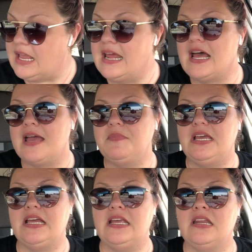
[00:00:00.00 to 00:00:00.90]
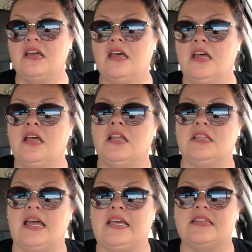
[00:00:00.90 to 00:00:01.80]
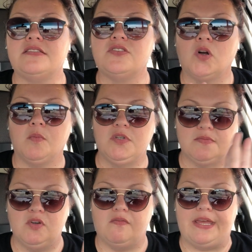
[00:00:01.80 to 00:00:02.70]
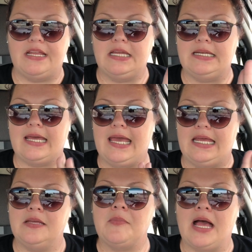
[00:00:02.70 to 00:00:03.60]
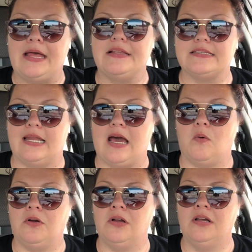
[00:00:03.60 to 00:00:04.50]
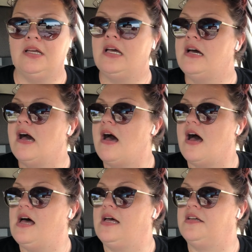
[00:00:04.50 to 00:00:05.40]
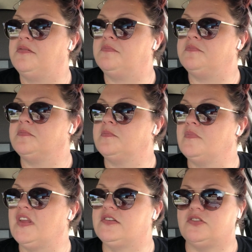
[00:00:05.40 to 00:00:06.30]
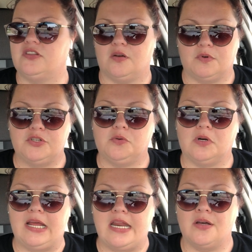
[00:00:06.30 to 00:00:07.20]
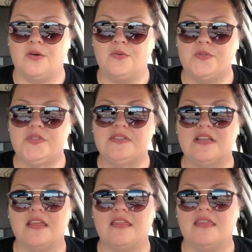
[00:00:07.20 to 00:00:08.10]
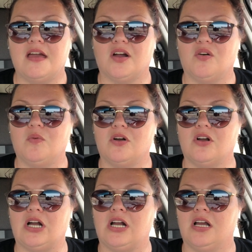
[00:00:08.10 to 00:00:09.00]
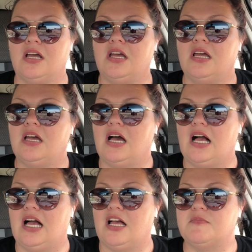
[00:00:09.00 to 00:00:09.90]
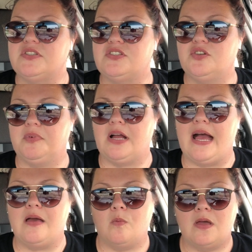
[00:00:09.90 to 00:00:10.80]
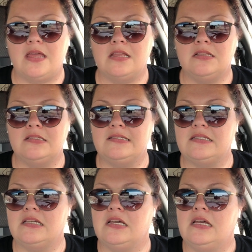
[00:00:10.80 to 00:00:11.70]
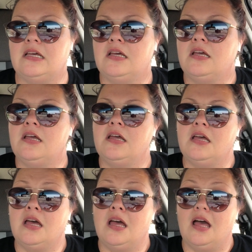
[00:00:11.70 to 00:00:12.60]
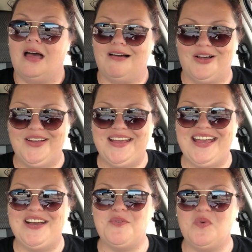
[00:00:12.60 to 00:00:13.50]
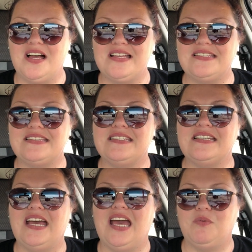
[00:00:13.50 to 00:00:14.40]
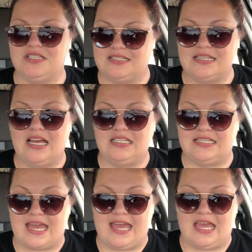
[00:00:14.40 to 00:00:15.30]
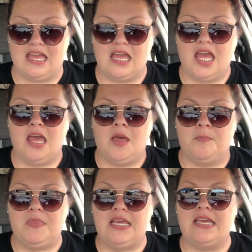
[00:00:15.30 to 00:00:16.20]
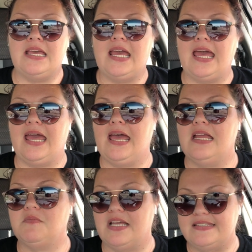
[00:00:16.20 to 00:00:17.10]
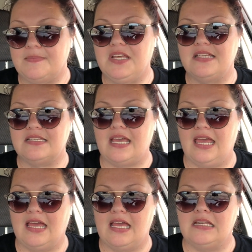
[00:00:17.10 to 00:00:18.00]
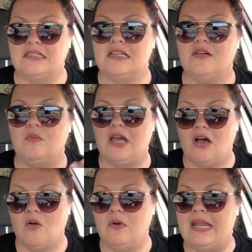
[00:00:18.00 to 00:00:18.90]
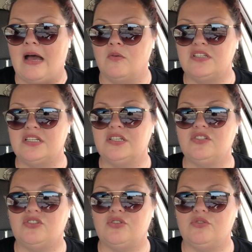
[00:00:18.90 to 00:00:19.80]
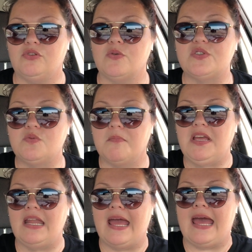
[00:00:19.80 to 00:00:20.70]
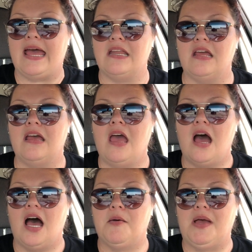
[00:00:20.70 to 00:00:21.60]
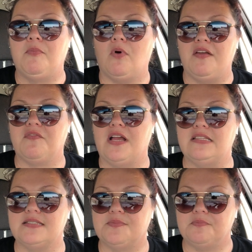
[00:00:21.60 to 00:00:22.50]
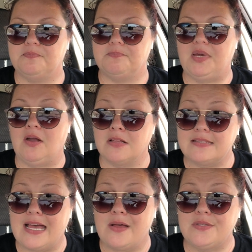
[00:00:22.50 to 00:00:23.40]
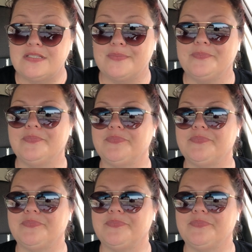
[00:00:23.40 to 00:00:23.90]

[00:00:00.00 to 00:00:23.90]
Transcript: And I mean, like the storm was moving 80 miles an hour. Um, there were tornadoes, there were um, super high winds. Oh, it was, it was a day me and my stepkids and we all went out to go swimming at uh, my boyfriend's parents' house.